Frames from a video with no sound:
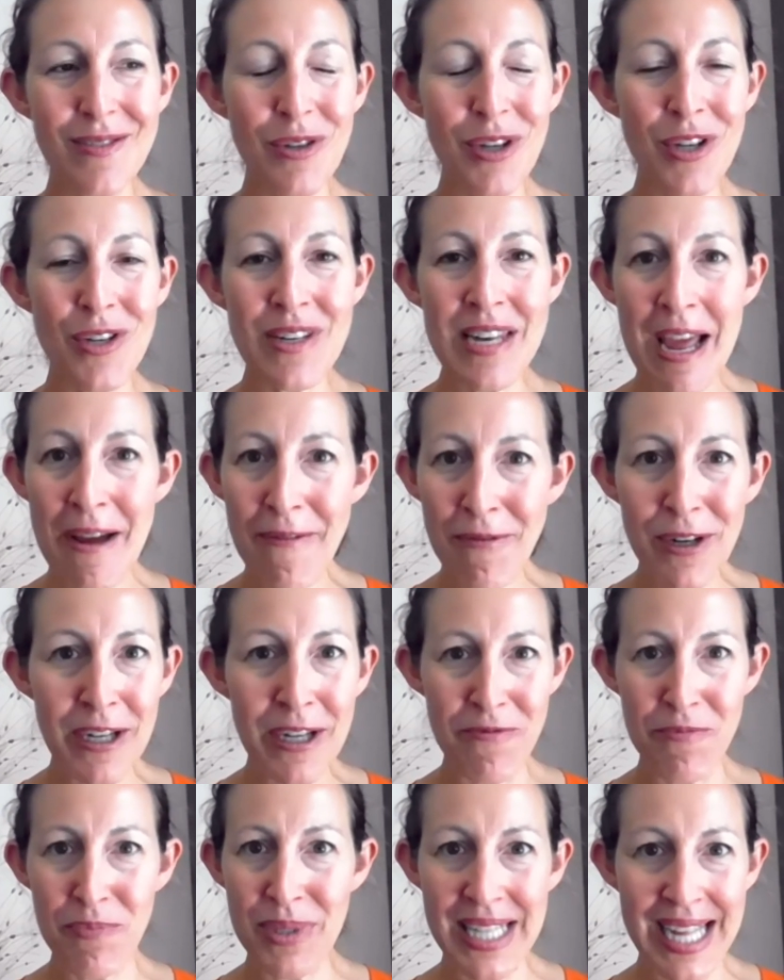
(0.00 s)
could never
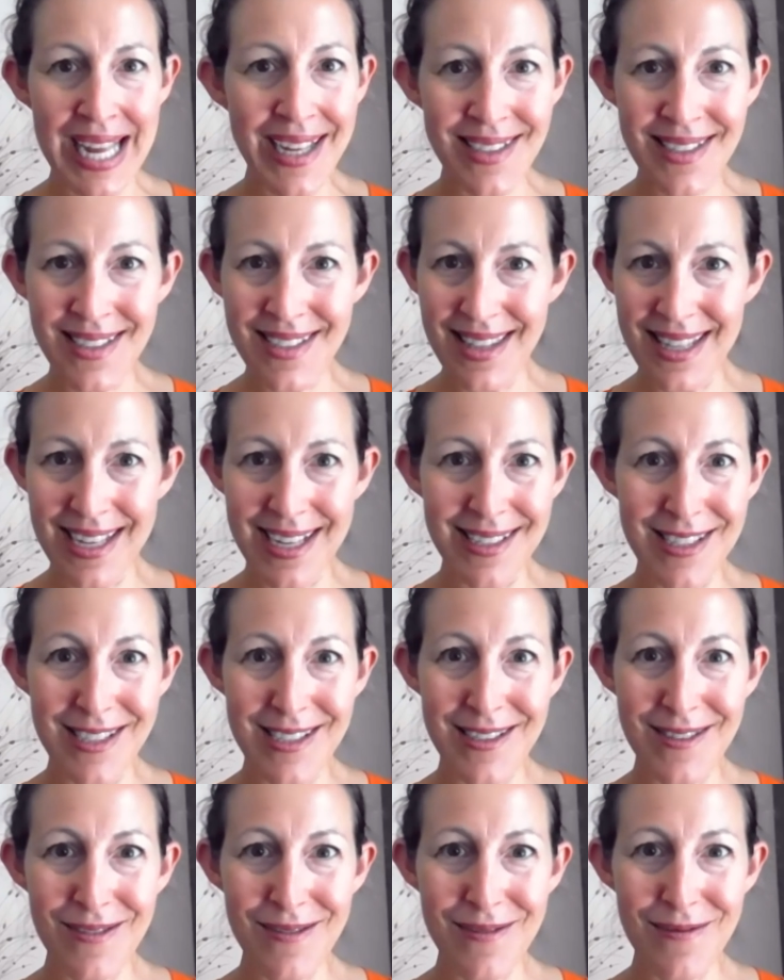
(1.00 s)
have planned
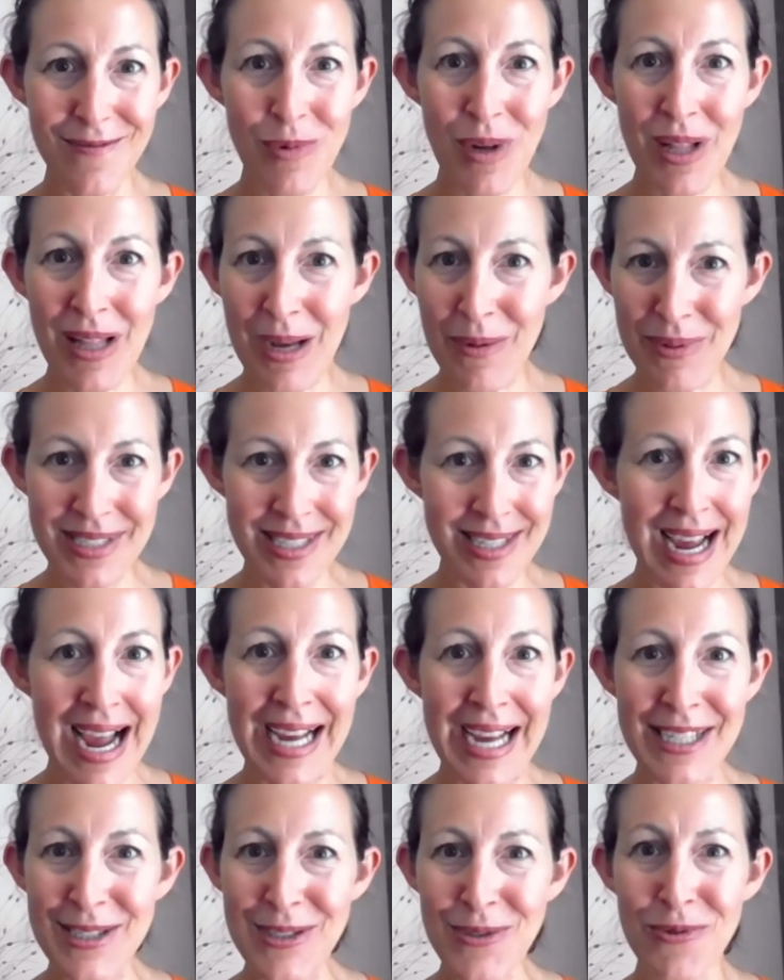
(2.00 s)
this while I was in
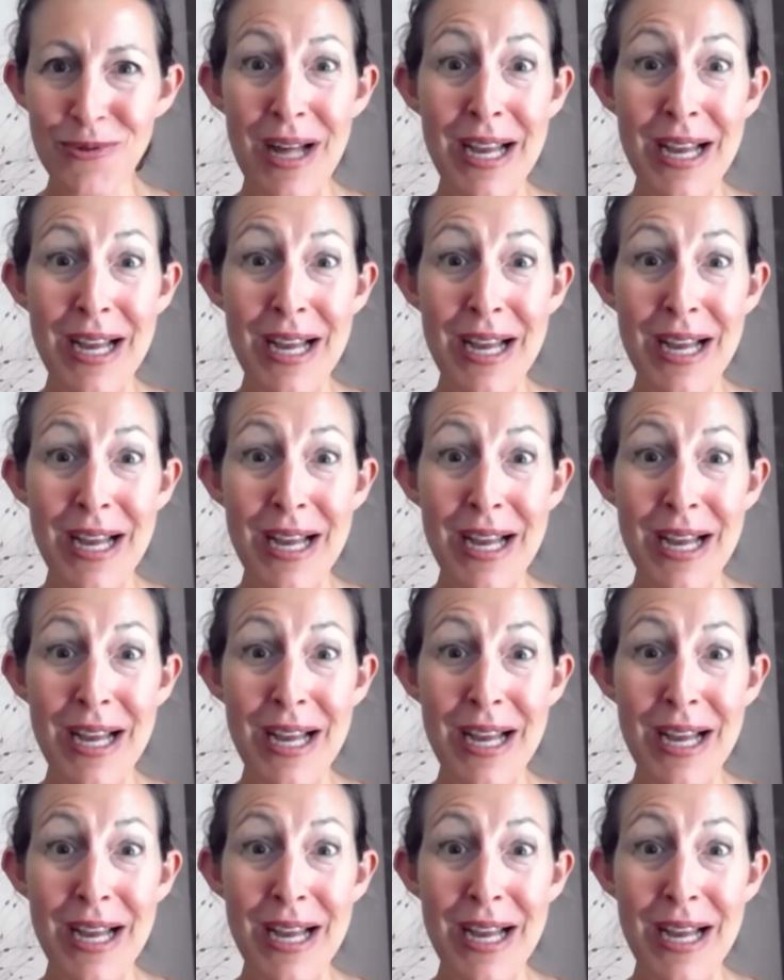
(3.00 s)
high school.